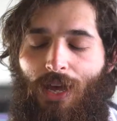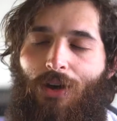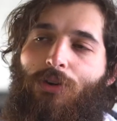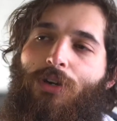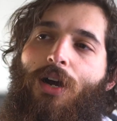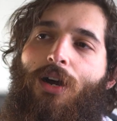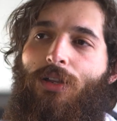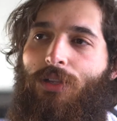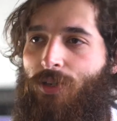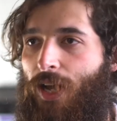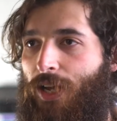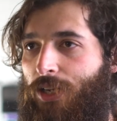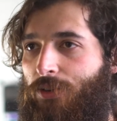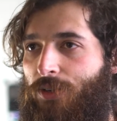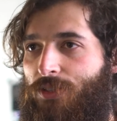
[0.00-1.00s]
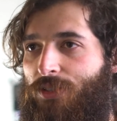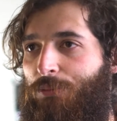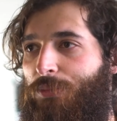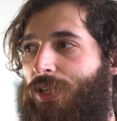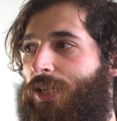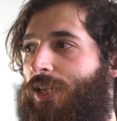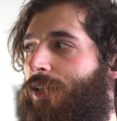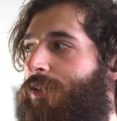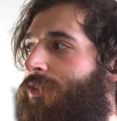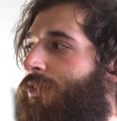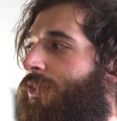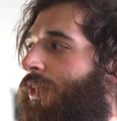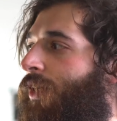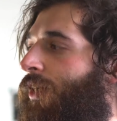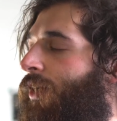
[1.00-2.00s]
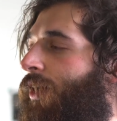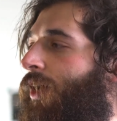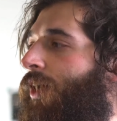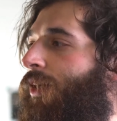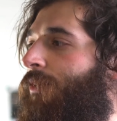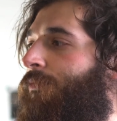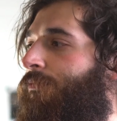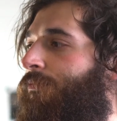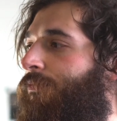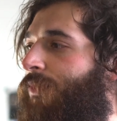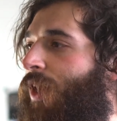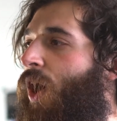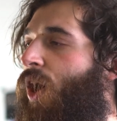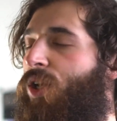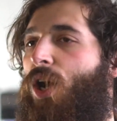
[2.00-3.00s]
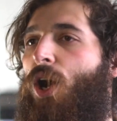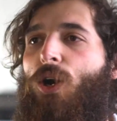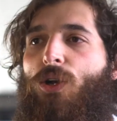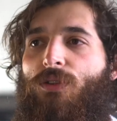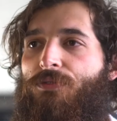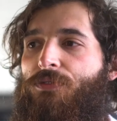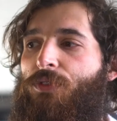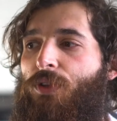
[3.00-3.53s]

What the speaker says: how color accurate something gets. All of